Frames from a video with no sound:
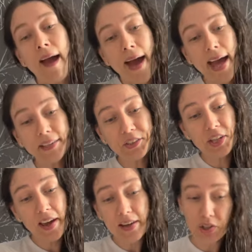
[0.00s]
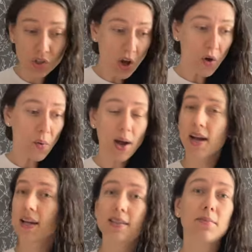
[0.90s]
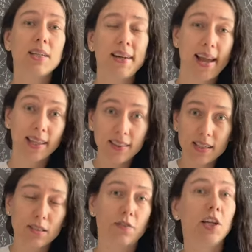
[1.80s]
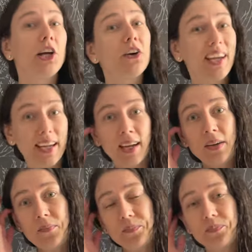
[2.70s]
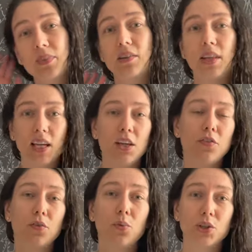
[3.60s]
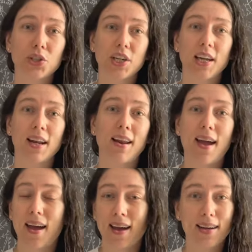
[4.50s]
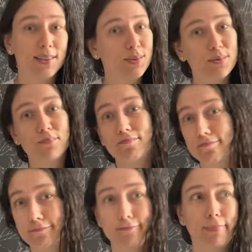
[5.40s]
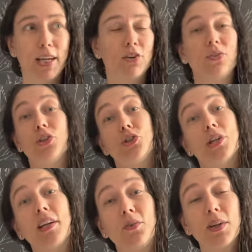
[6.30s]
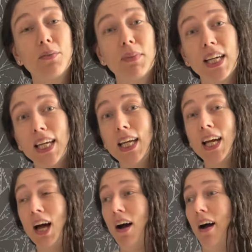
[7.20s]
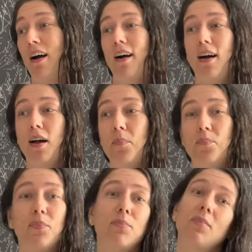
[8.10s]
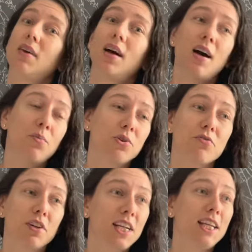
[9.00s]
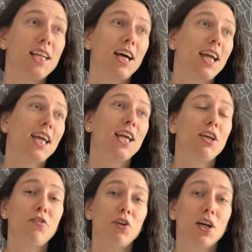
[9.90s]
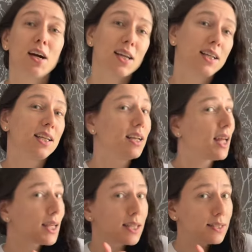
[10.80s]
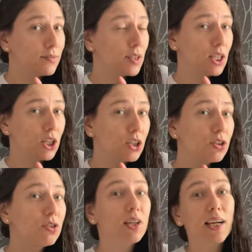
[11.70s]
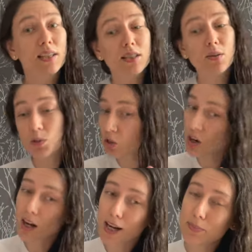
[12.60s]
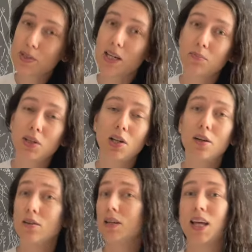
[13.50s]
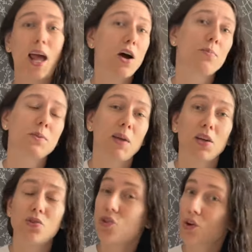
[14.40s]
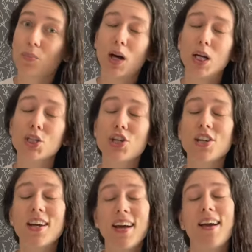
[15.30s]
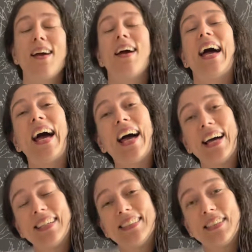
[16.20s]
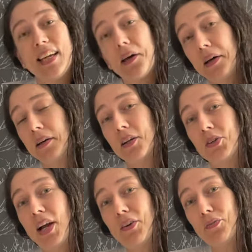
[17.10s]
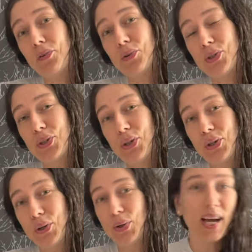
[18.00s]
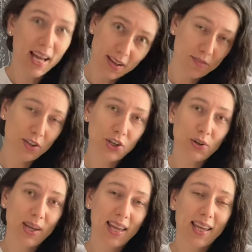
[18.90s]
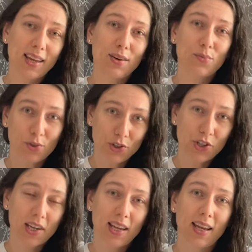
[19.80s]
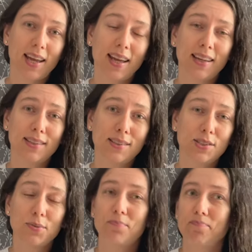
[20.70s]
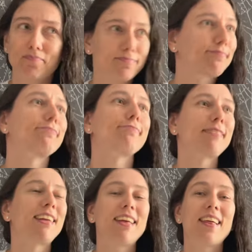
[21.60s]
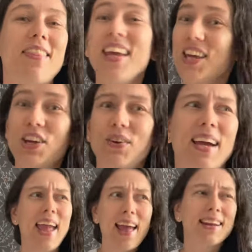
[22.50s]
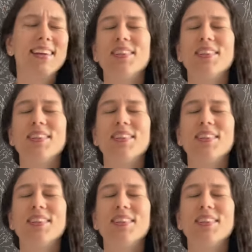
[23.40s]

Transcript: And yeah, so I guess I'm going to end this video here. Thank you for watching and being on this journey with me. I would really like it if you kindly like this video and subscribe down below. It helps me out so much. And yeah, grateful to have you here watching, and thank you again.